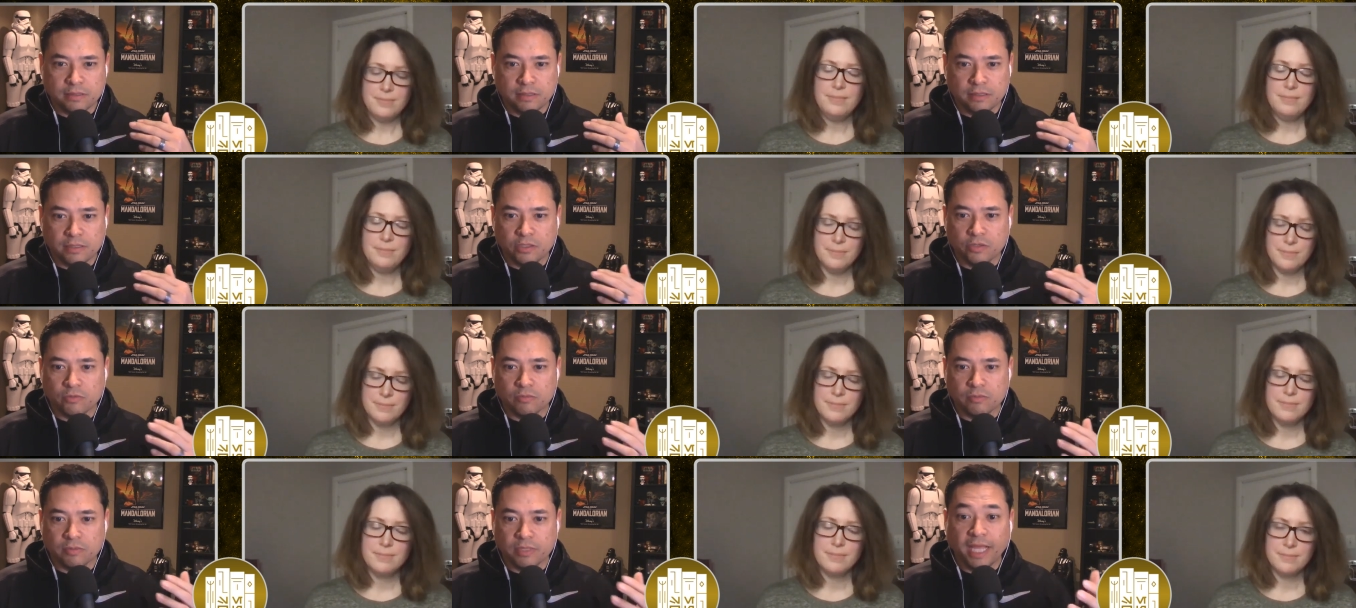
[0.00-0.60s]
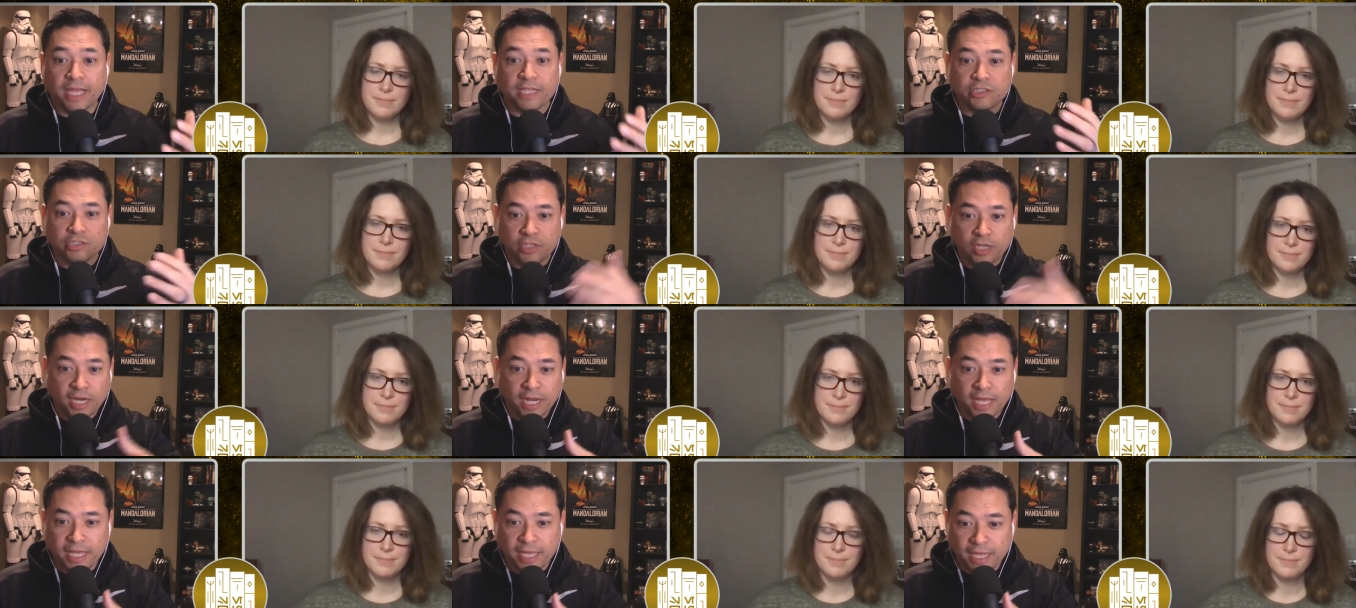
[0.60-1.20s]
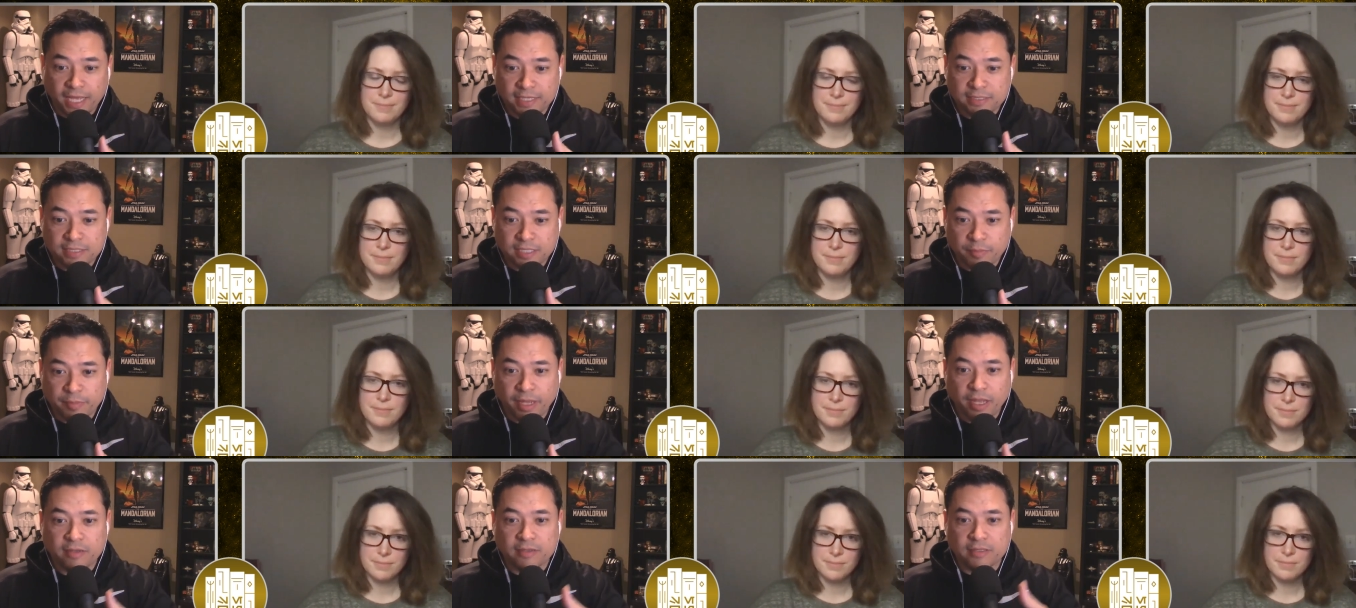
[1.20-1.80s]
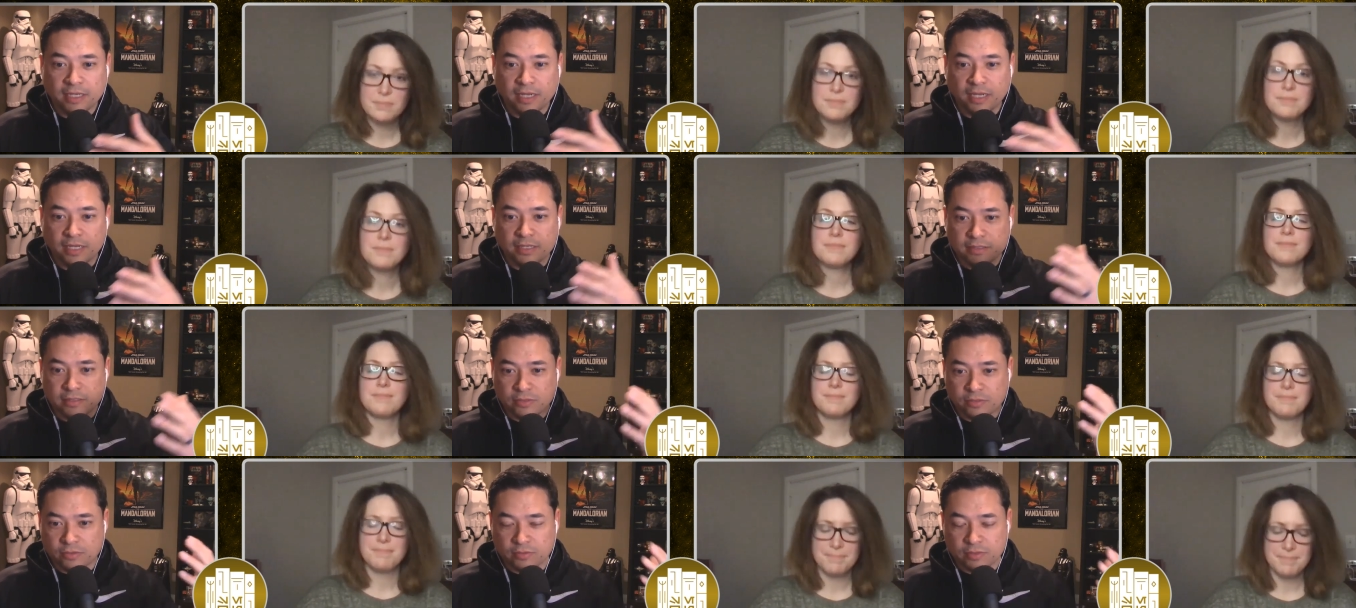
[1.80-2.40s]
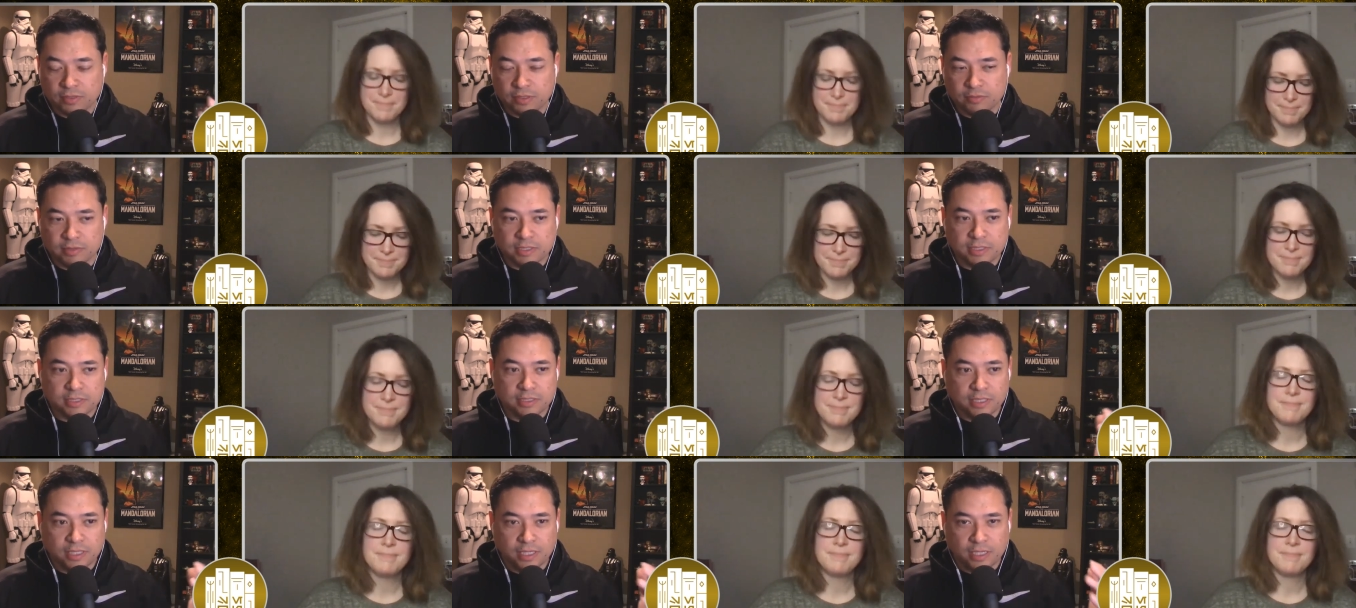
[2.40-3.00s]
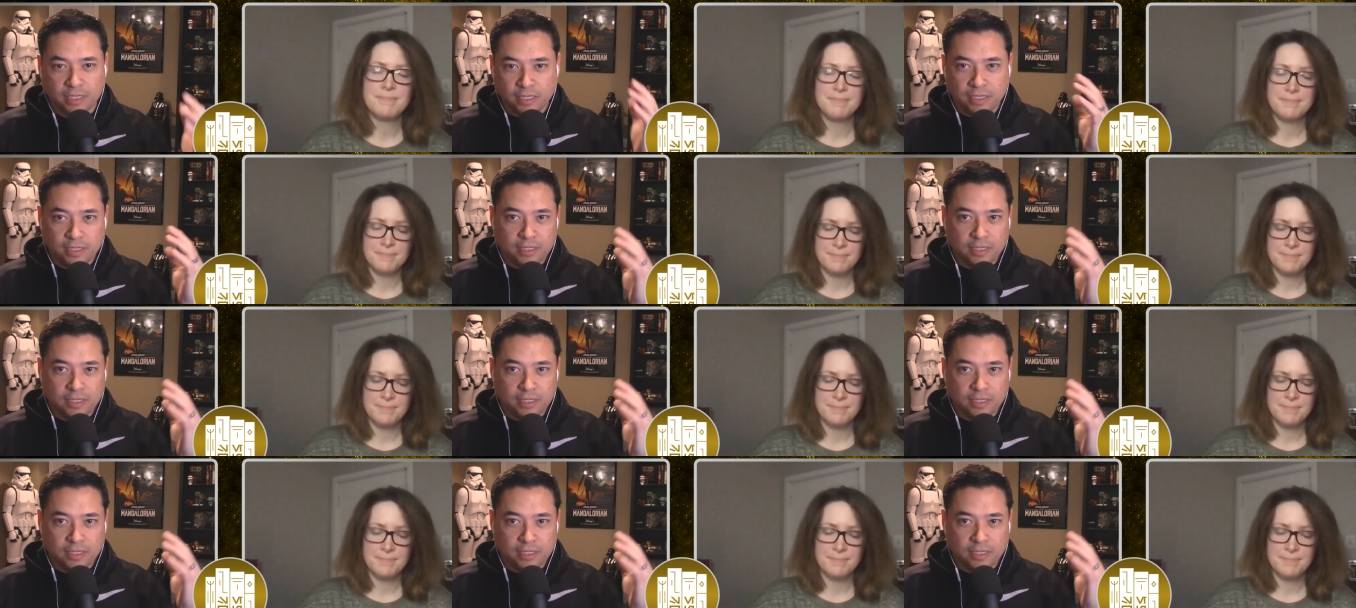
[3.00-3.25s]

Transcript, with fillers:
Speaker 1: you know, Last Jedi hadn't come out yet. So it was,